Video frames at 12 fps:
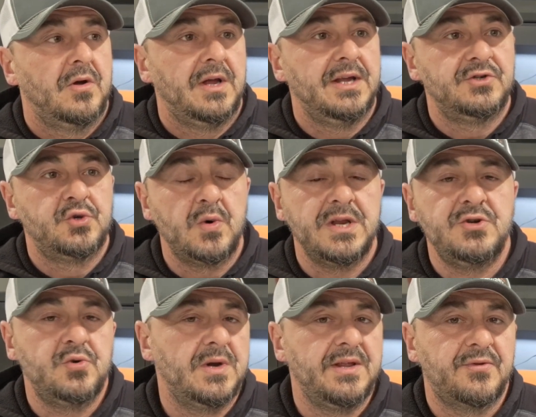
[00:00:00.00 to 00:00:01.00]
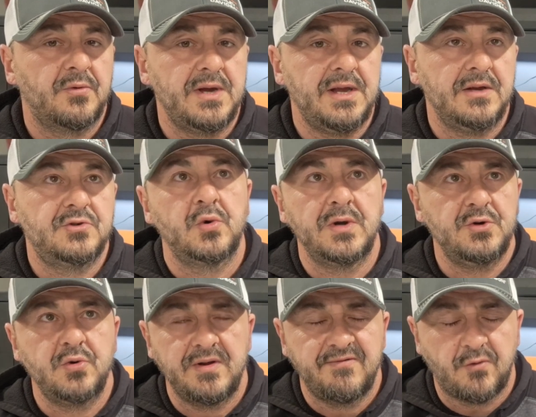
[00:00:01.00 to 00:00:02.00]
In
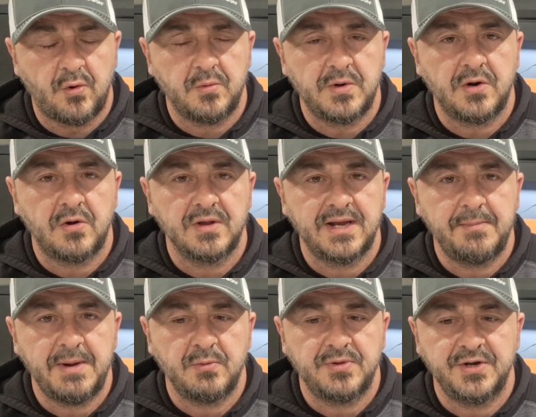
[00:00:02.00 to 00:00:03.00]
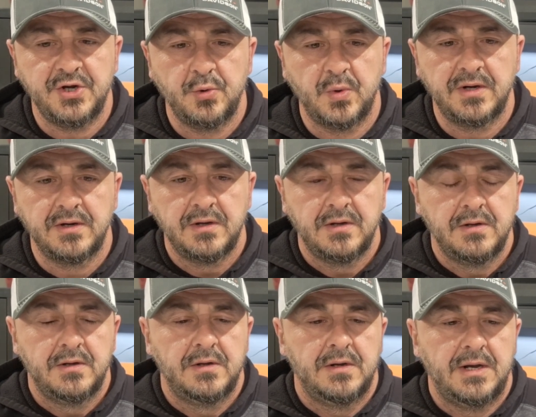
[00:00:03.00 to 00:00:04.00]
2024, when Harley came out with the new one,
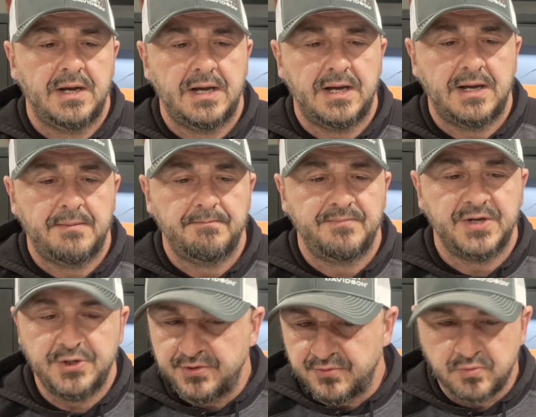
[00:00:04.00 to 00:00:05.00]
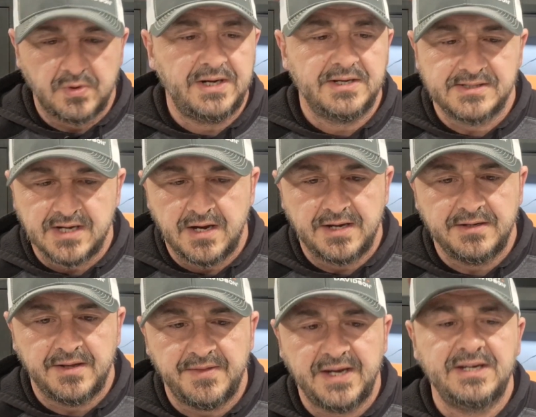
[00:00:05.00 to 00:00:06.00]
the new
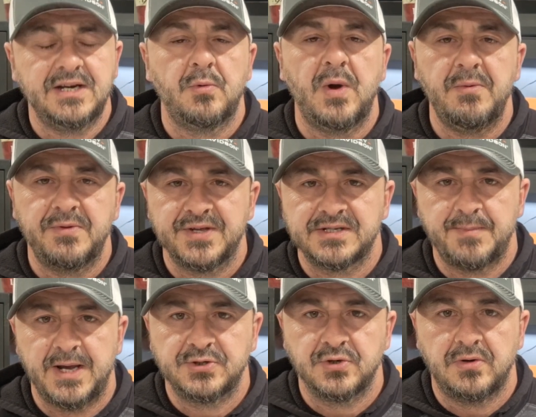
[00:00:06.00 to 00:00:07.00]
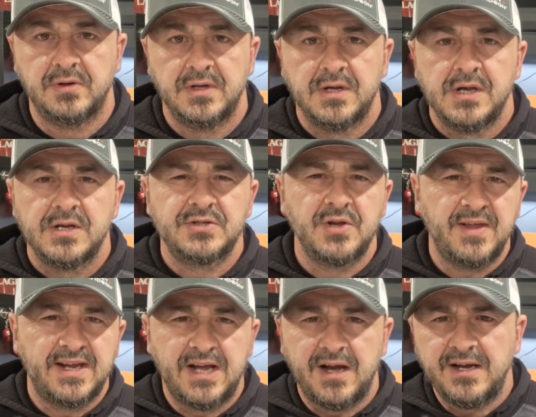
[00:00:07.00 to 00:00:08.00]
redesigned, they did away with the special. So
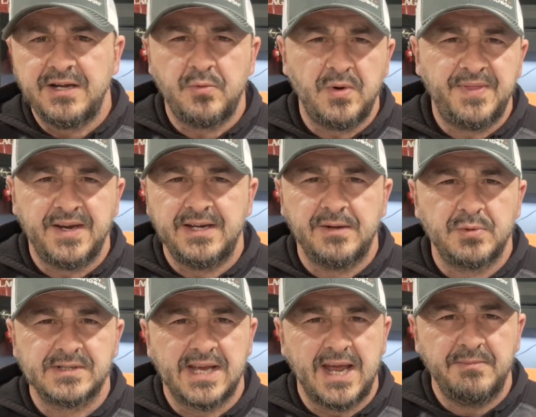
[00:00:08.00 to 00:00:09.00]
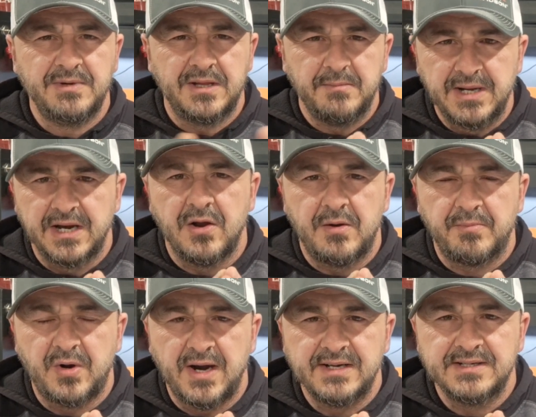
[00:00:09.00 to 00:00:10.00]
they kind of, what they did was came to the middle on
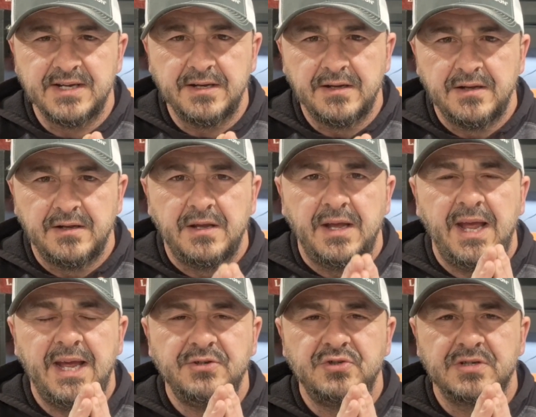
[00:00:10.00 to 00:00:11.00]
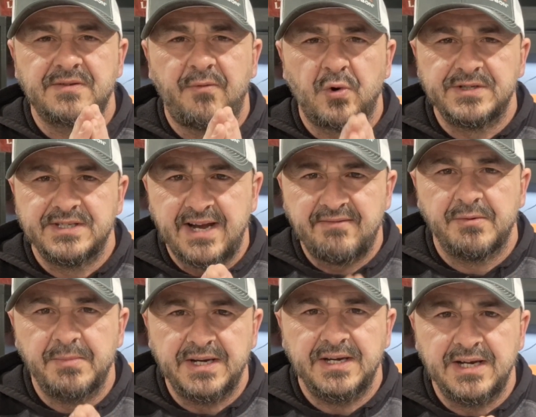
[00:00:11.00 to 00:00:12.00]
pricing and just forced
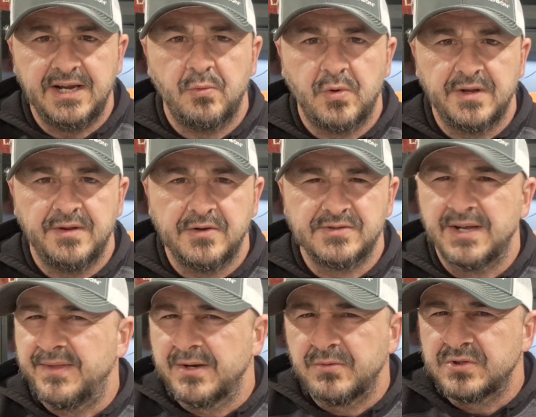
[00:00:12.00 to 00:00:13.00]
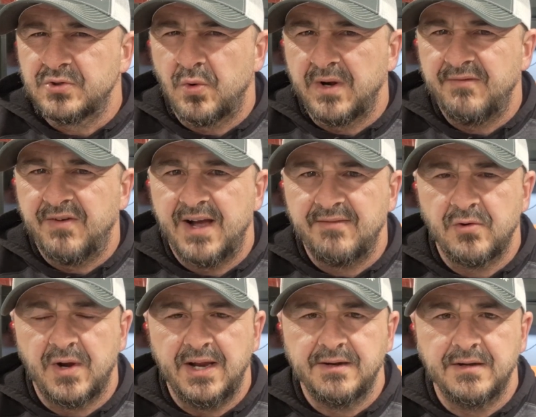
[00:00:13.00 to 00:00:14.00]
everybody to get one of those. I think it was 25
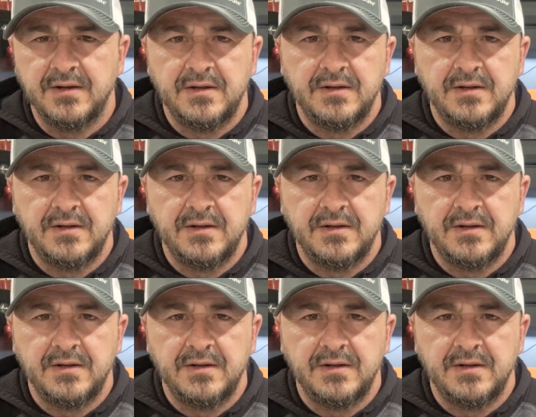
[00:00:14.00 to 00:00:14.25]
grand.